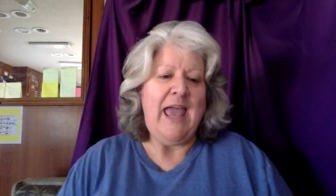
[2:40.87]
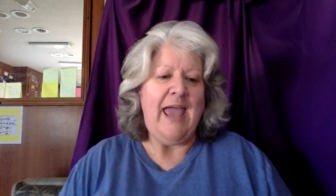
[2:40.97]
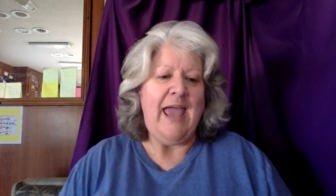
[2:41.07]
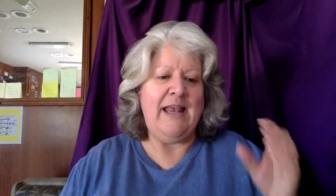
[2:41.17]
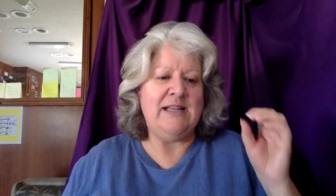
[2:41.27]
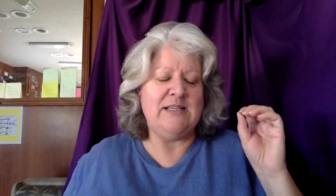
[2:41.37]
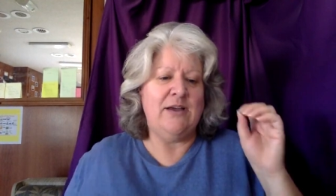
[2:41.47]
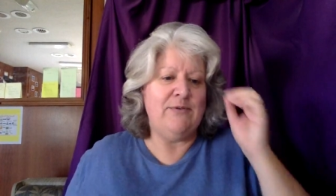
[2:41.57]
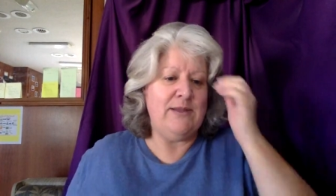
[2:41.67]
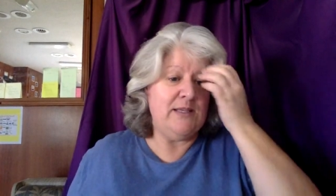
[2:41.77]
And
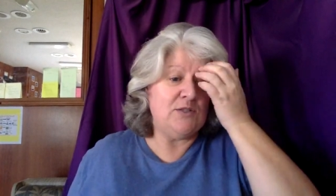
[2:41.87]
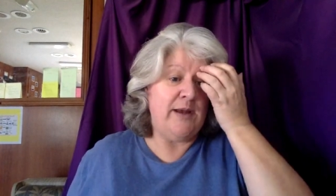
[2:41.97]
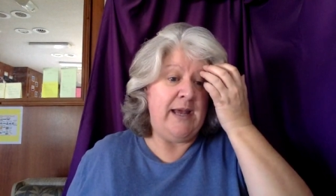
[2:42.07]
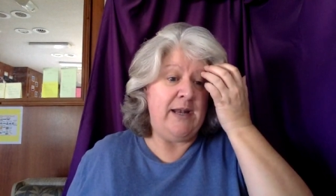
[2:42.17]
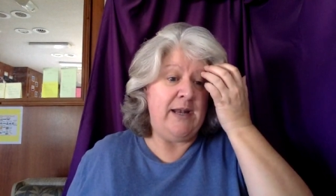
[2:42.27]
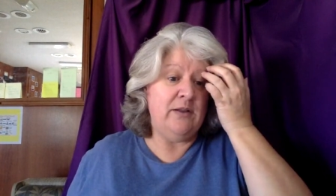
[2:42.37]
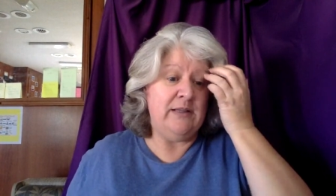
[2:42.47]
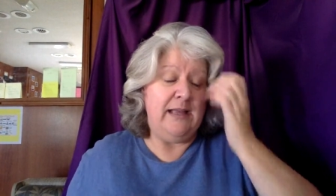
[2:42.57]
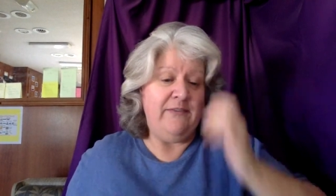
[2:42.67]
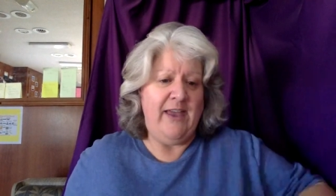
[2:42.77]
I read this great article in
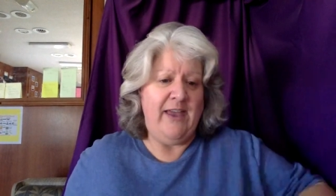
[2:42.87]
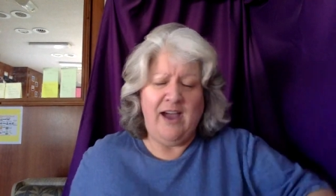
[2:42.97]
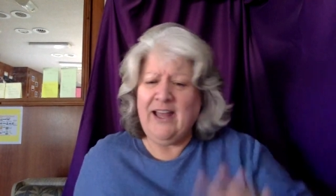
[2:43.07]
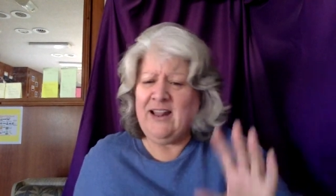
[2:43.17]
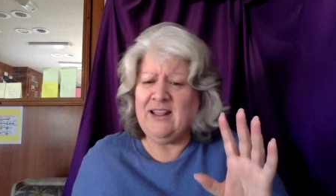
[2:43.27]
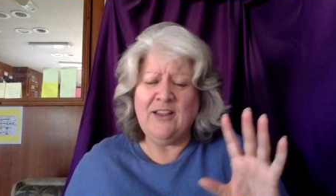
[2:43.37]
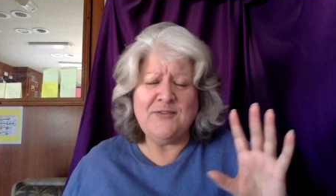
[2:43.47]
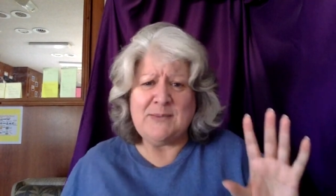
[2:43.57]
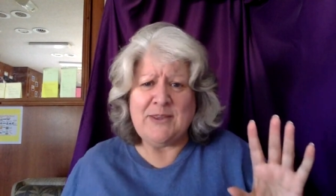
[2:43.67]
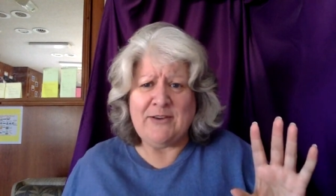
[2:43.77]
Lifehack. I love
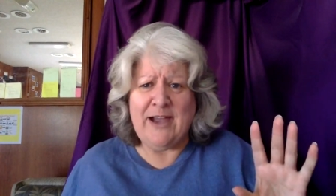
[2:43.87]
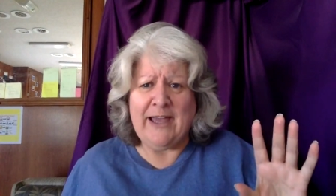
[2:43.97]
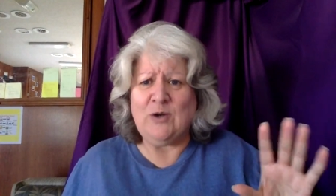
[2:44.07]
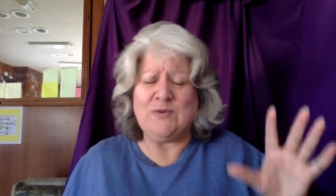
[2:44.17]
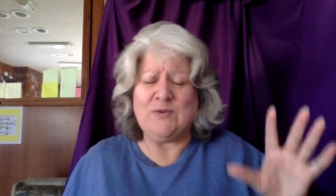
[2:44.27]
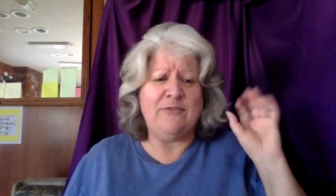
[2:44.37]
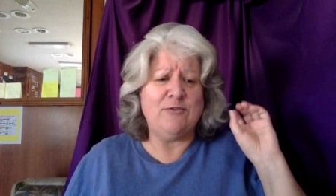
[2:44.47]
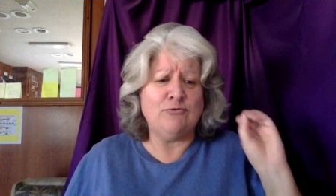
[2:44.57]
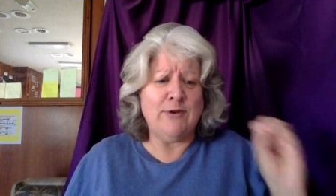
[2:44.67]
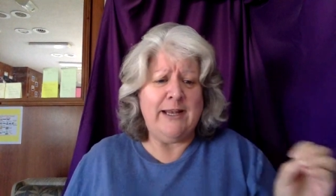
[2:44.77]
some of their articles. They have
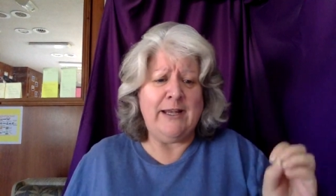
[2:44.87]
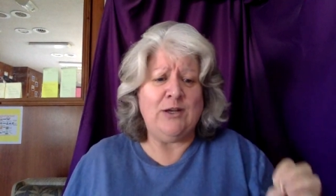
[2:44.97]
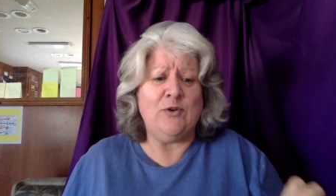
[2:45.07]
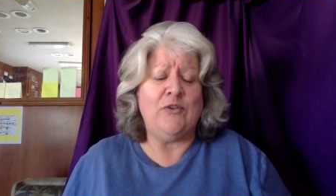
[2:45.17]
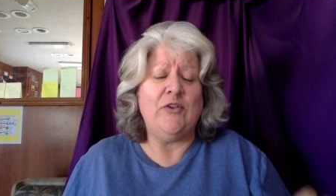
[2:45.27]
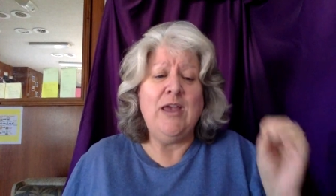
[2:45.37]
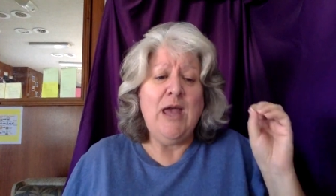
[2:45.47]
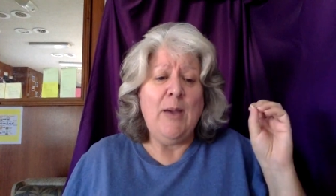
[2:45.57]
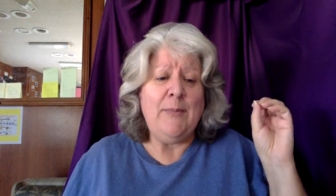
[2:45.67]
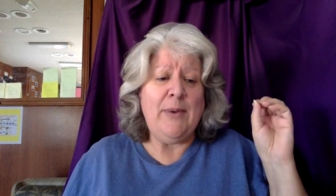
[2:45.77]
great articles.
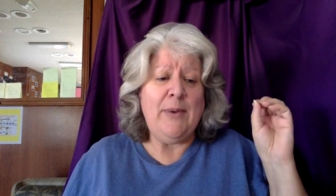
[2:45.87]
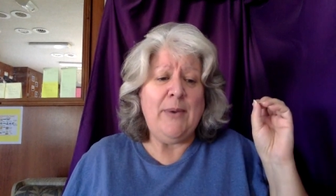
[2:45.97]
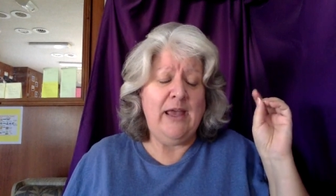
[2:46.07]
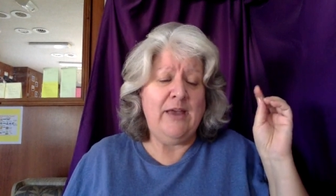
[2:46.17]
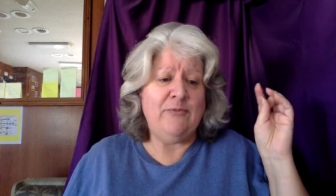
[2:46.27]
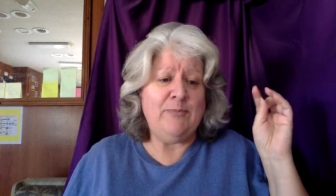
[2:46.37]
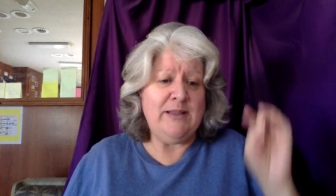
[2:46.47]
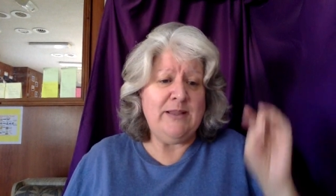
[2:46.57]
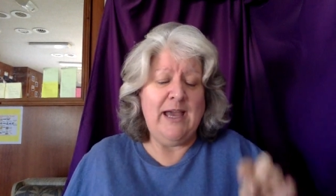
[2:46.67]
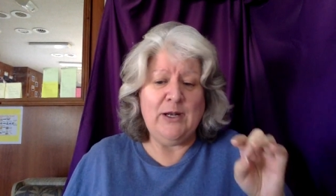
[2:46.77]
But I have
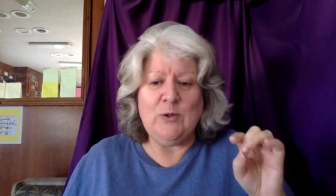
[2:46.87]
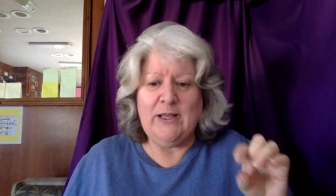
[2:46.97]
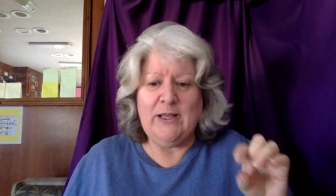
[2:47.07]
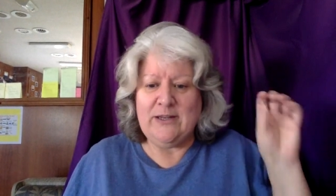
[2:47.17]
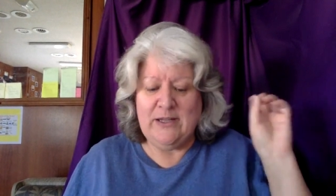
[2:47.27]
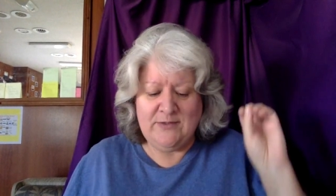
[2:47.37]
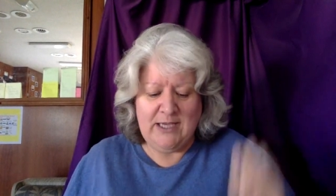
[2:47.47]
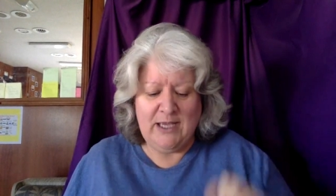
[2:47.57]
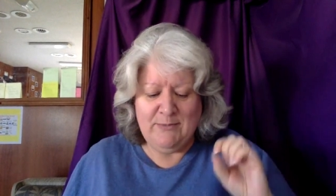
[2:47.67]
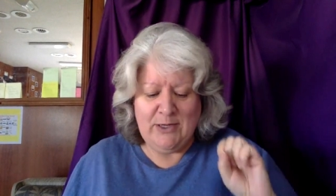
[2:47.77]
pinned the article here that I've
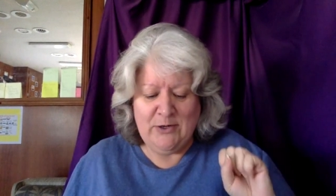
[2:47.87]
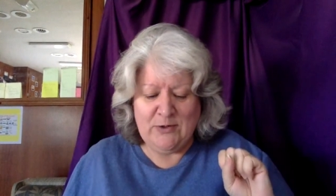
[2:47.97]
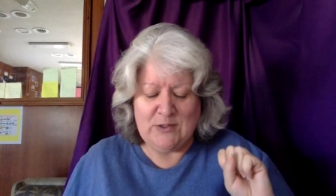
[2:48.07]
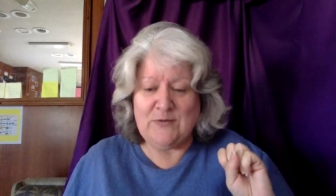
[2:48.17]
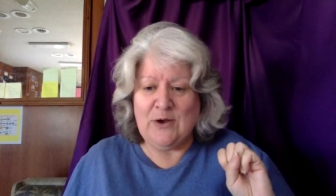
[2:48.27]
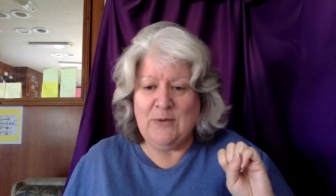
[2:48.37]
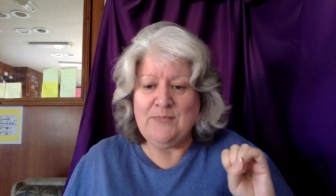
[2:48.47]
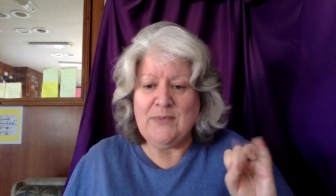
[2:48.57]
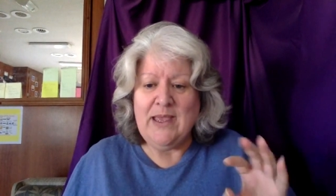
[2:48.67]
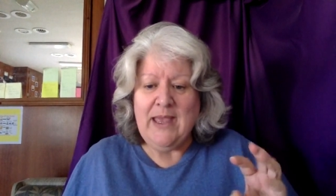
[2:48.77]
taken my notes from.
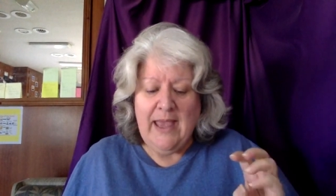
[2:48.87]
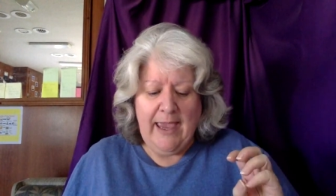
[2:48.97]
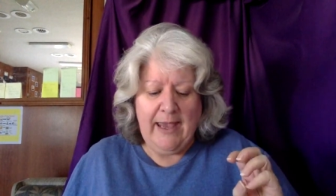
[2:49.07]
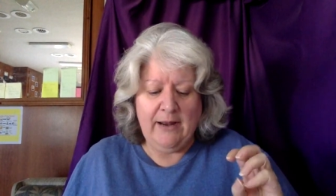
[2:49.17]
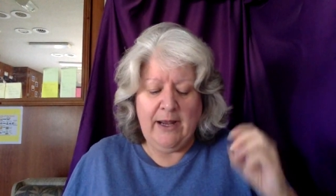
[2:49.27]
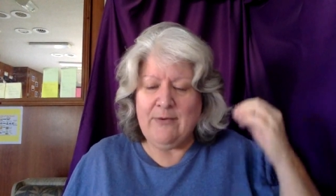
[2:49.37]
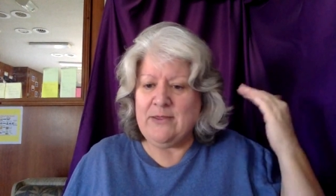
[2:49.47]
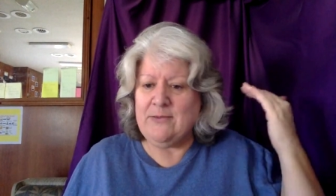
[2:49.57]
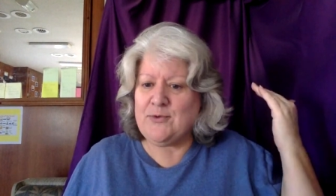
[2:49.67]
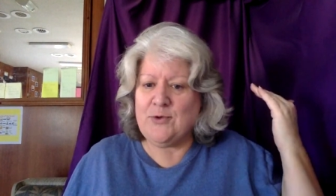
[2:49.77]
And I'm going to run
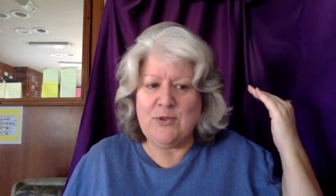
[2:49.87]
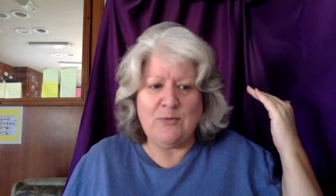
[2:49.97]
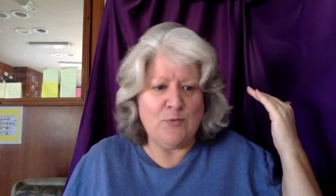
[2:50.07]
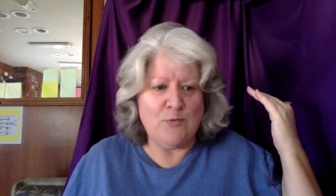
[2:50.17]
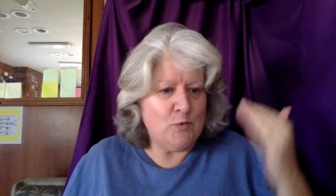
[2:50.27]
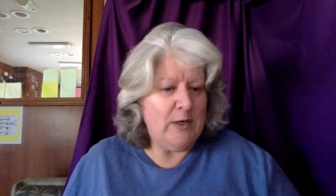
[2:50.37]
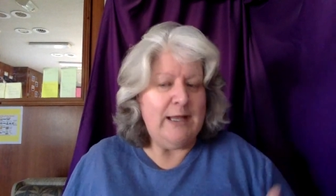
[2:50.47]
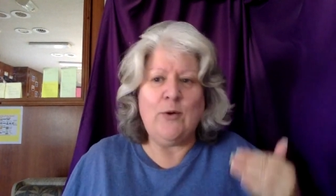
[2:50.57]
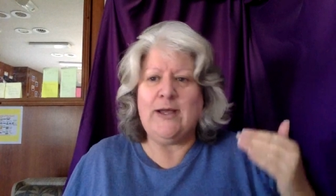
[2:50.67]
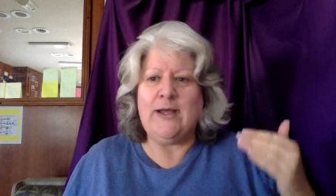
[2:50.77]
them through them really
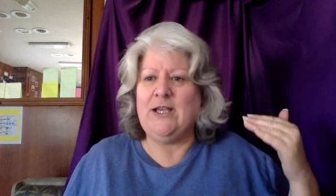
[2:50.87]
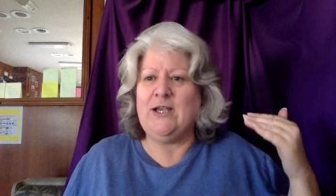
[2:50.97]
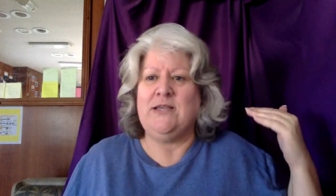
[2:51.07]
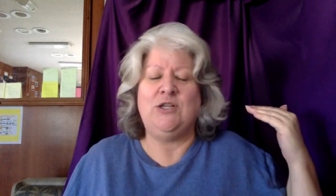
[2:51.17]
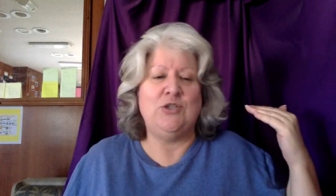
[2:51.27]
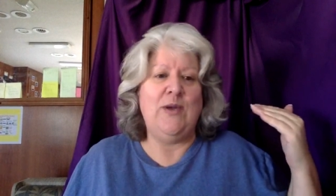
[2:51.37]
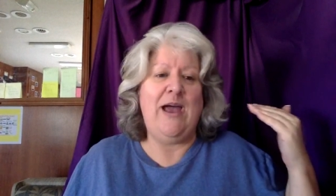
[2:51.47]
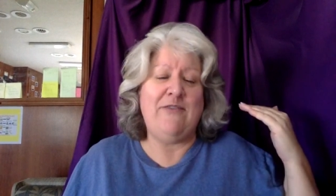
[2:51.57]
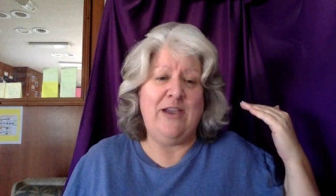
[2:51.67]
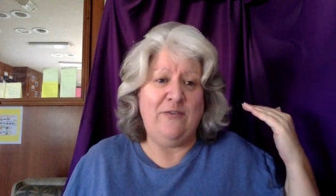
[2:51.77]
quickly because I do
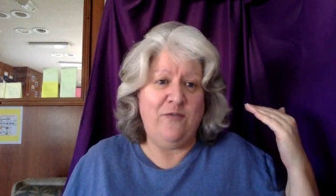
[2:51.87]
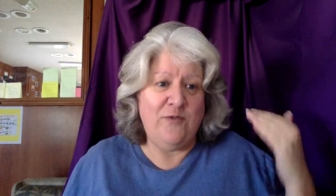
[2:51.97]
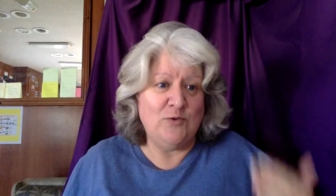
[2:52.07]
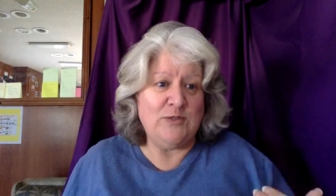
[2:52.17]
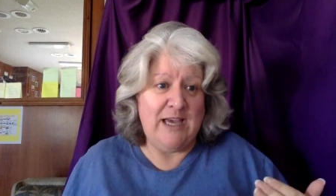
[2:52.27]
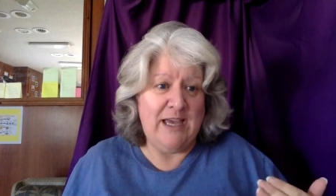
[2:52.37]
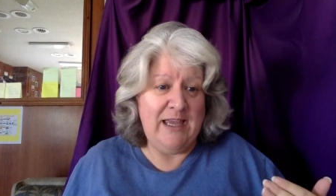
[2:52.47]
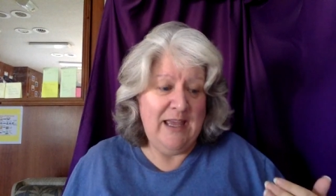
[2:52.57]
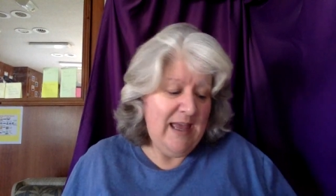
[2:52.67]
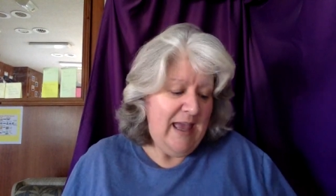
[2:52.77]
have a full day.